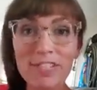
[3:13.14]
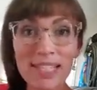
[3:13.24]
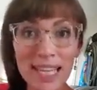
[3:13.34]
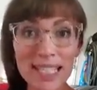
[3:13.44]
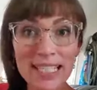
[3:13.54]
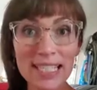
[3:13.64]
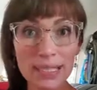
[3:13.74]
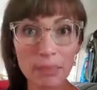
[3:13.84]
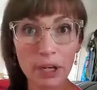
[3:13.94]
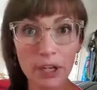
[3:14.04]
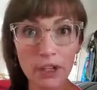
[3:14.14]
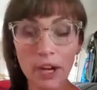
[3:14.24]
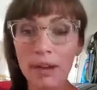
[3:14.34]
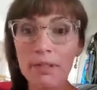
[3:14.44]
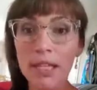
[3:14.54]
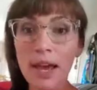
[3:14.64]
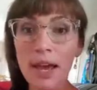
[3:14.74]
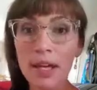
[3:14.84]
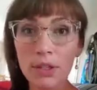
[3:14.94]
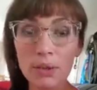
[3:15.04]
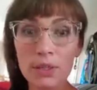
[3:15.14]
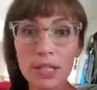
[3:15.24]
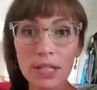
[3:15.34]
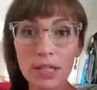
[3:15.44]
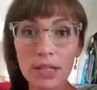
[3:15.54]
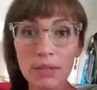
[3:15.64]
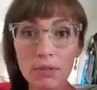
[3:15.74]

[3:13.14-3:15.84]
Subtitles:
sentences and paragraphs using